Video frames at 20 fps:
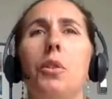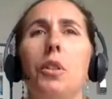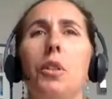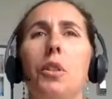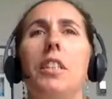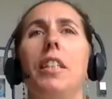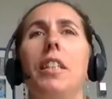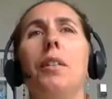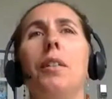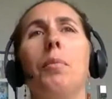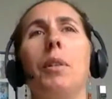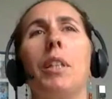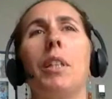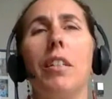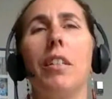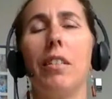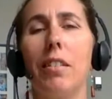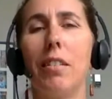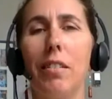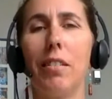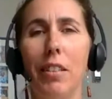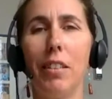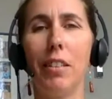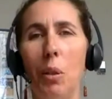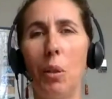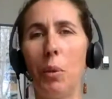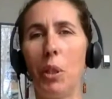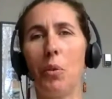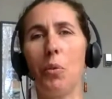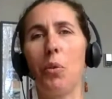interesting because, we
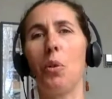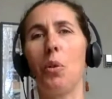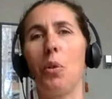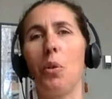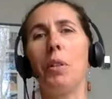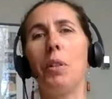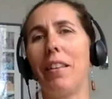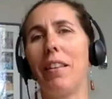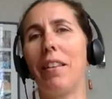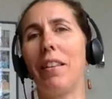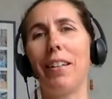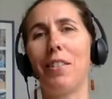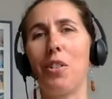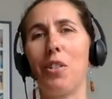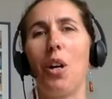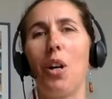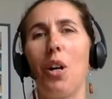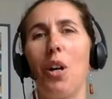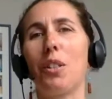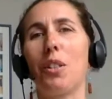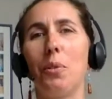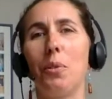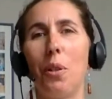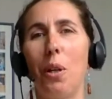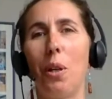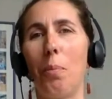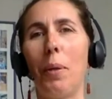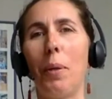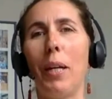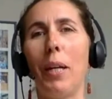don't normally think to talk to
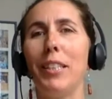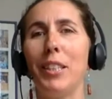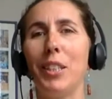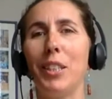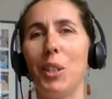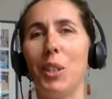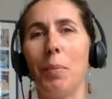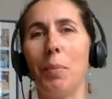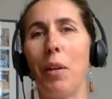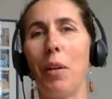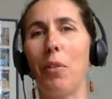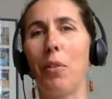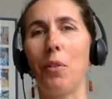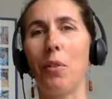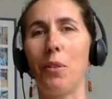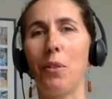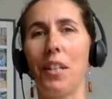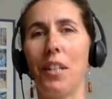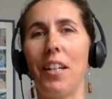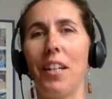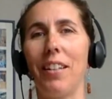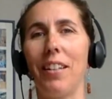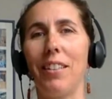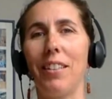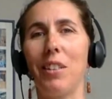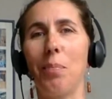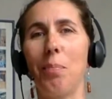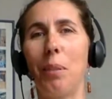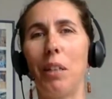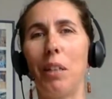our patients about those
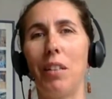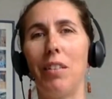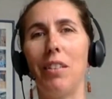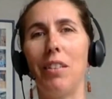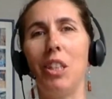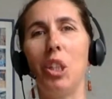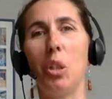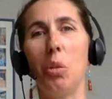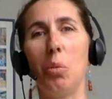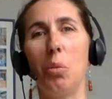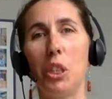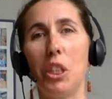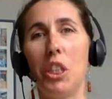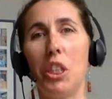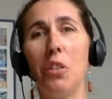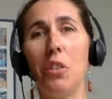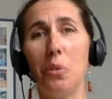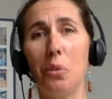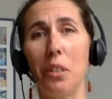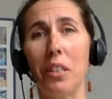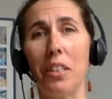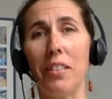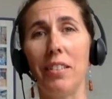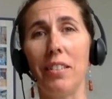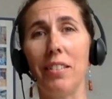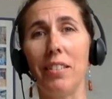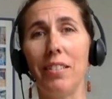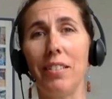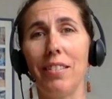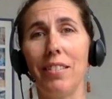things, but, with
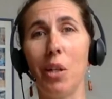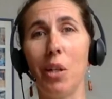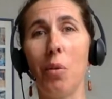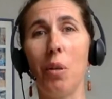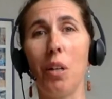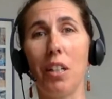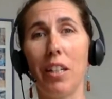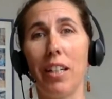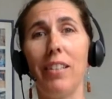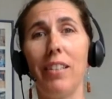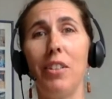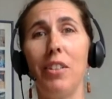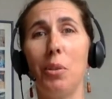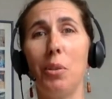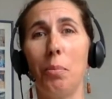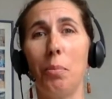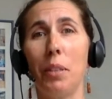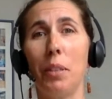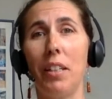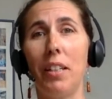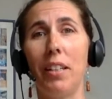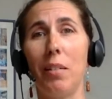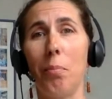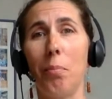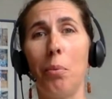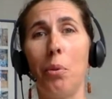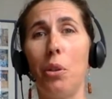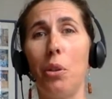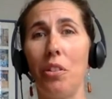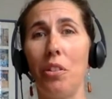children, our kids are
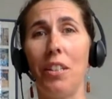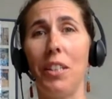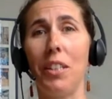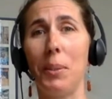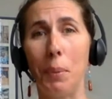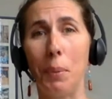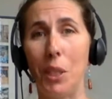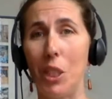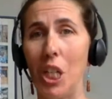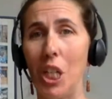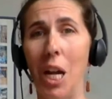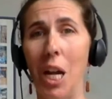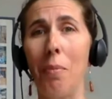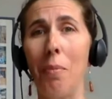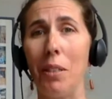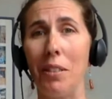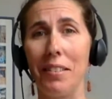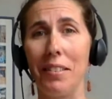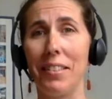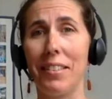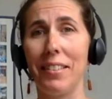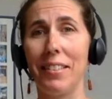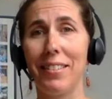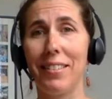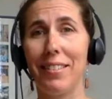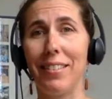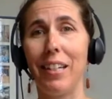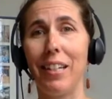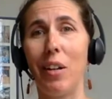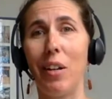being put in these pajamas,
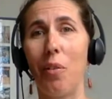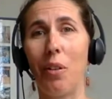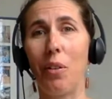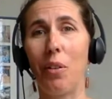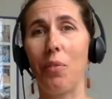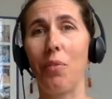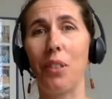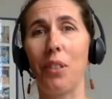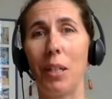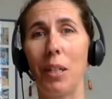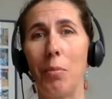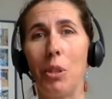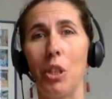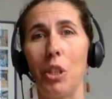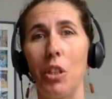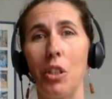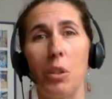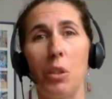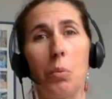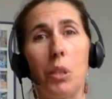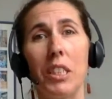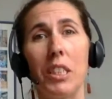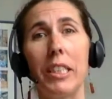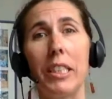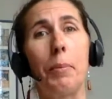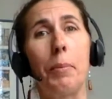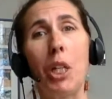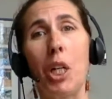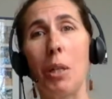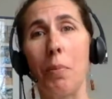that are flame retardants. We're
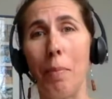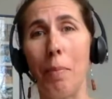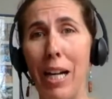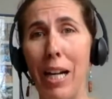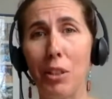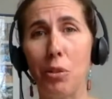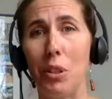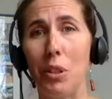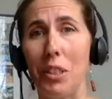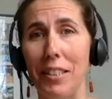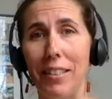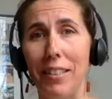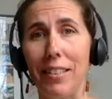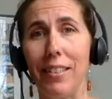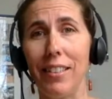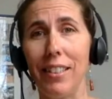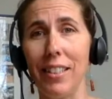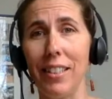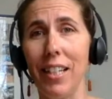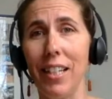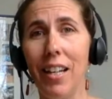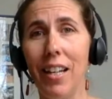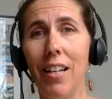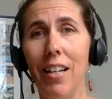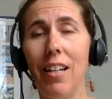sleeping on mattresses.